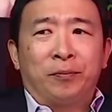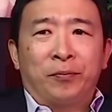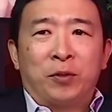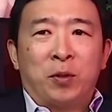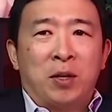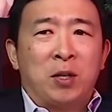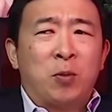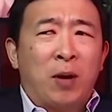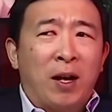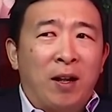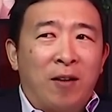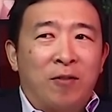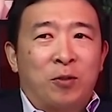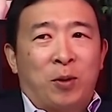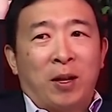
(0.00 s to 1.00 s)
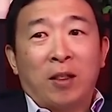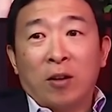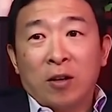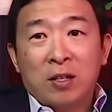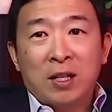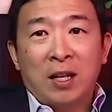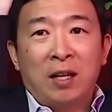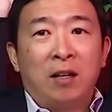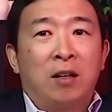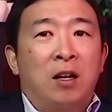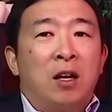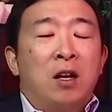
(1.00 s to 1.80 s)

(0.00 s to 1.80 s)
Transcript: 2012 2013